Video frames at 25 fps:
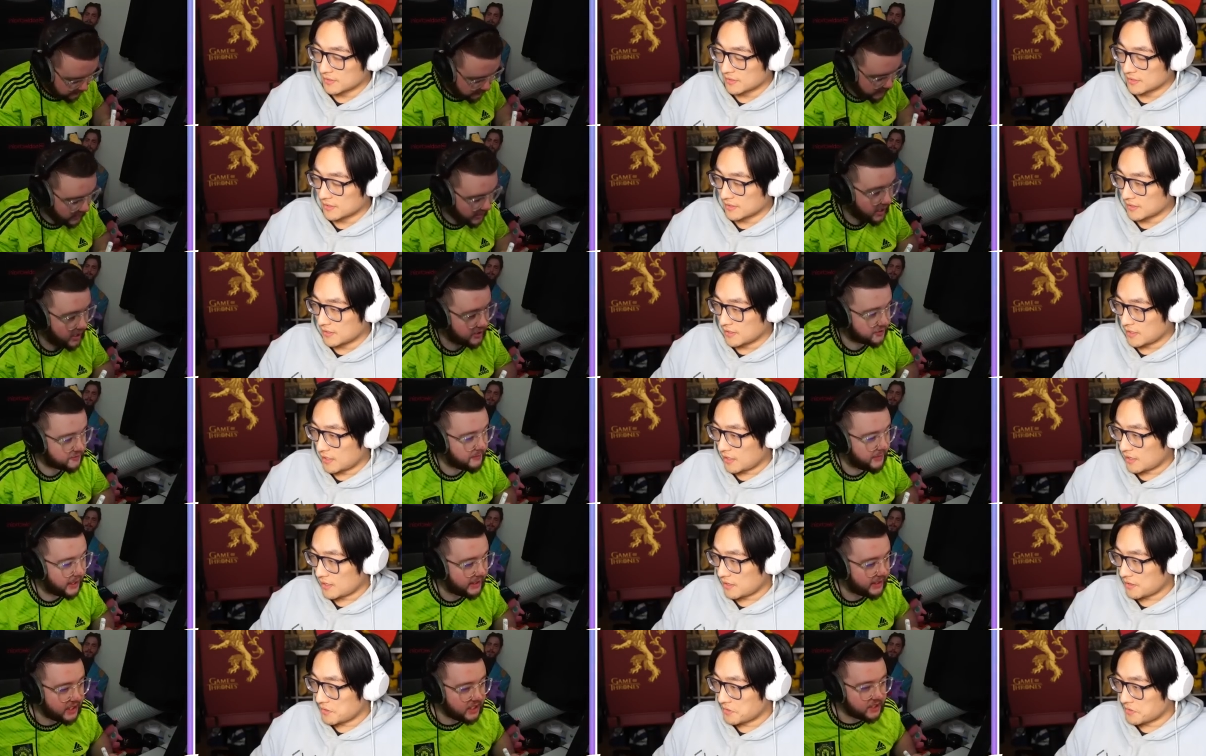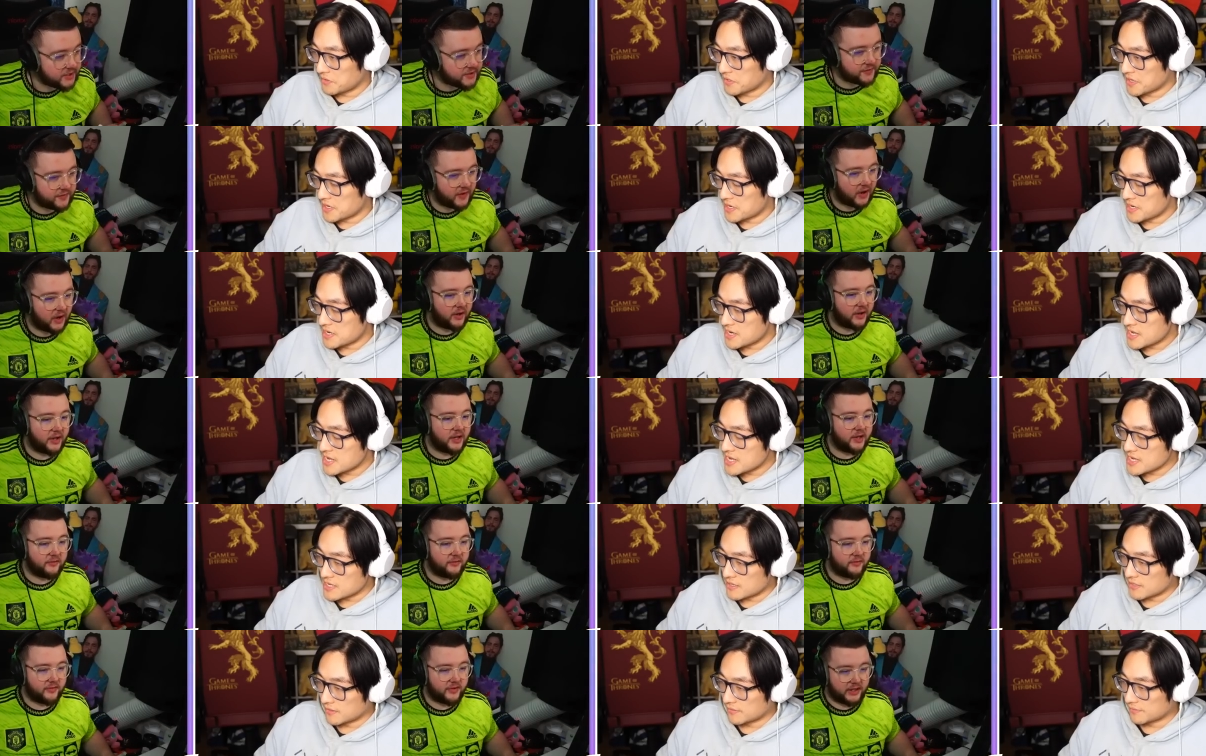Speaker 1: As many oh, as
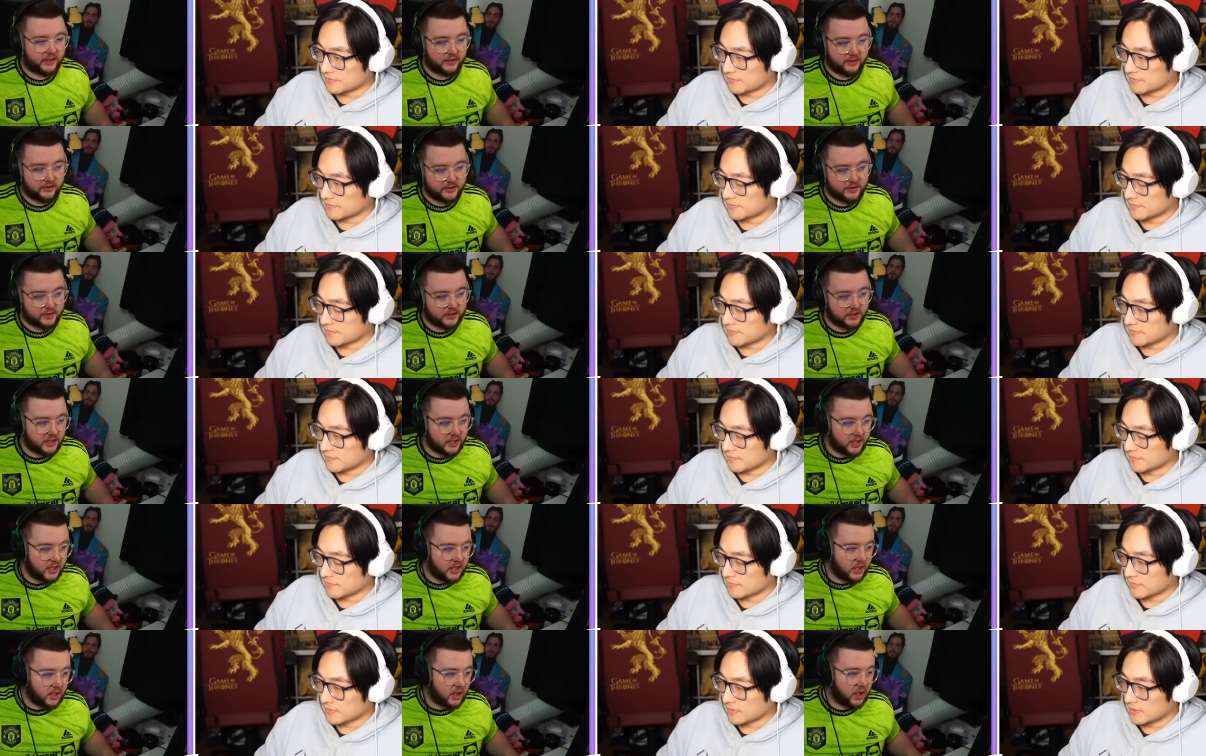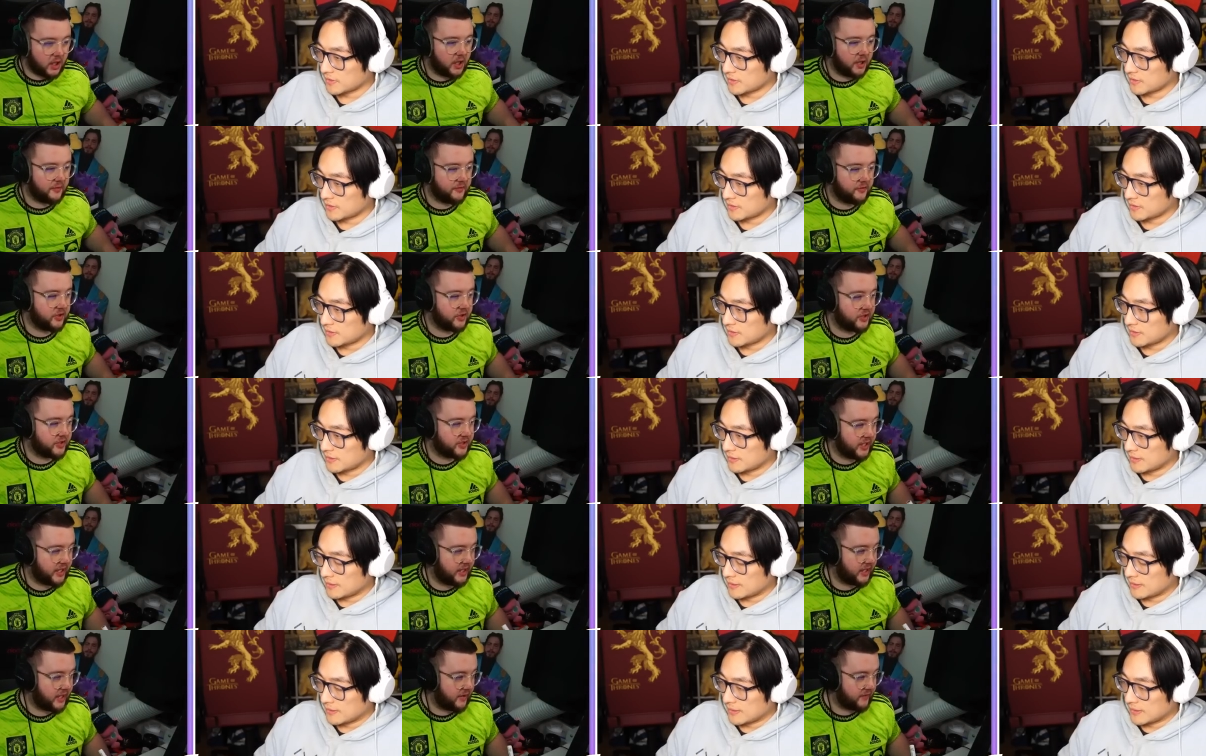five, and I've
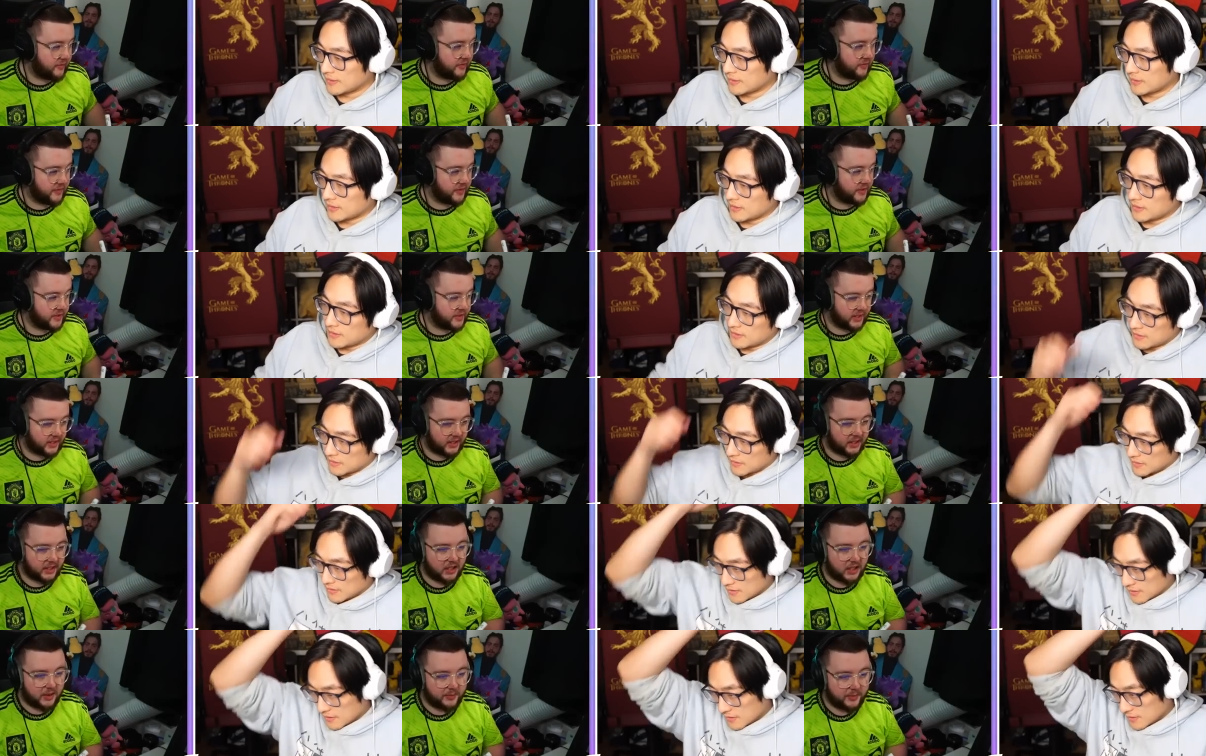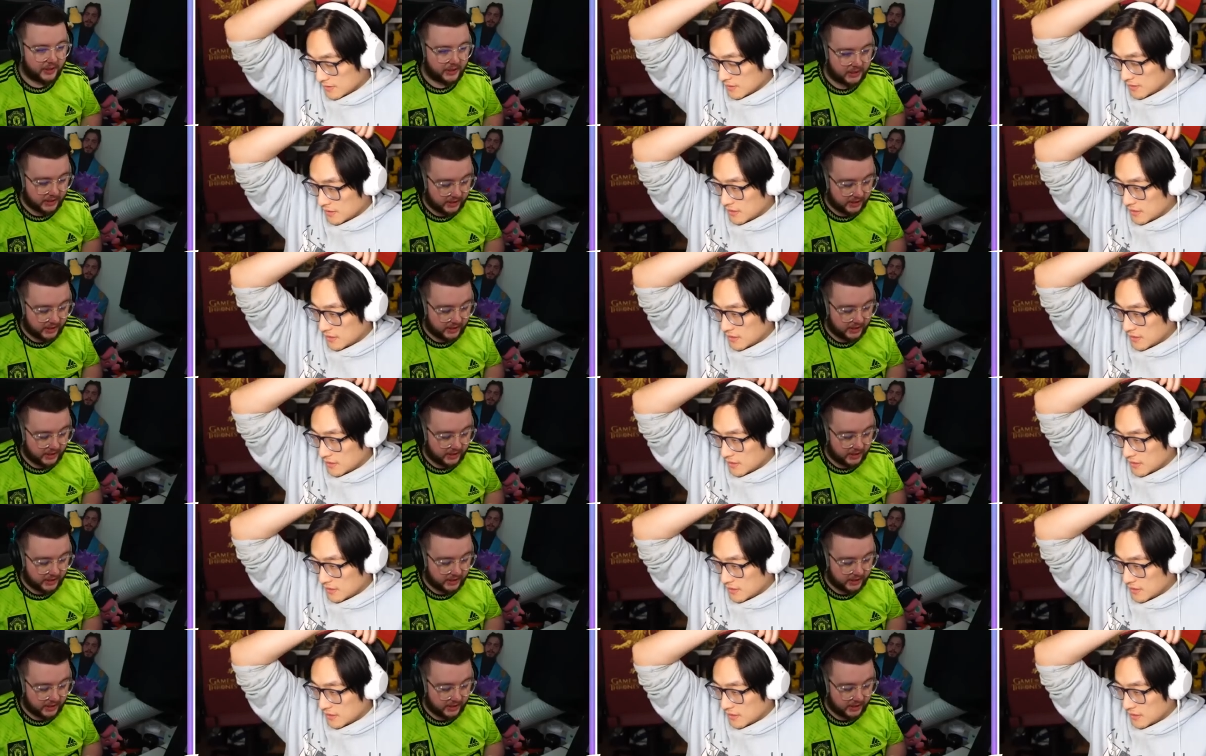just sent everything to the club, and I